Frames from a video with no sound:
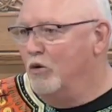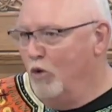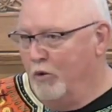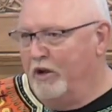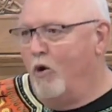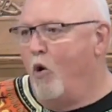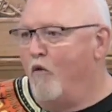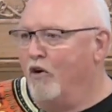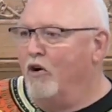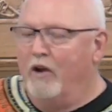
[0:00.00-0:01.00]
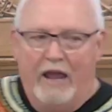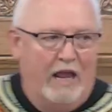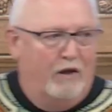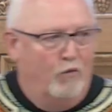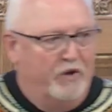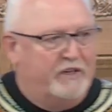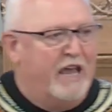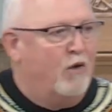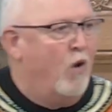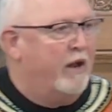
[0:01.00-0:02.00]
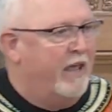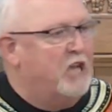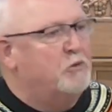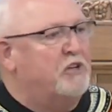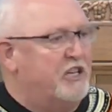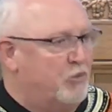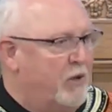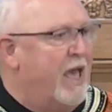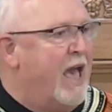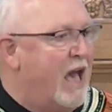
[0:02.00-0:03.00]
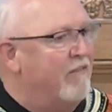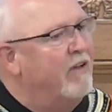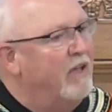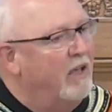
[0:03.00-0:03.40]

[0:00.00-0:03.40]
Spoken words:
where we go over and we take what expertise we have,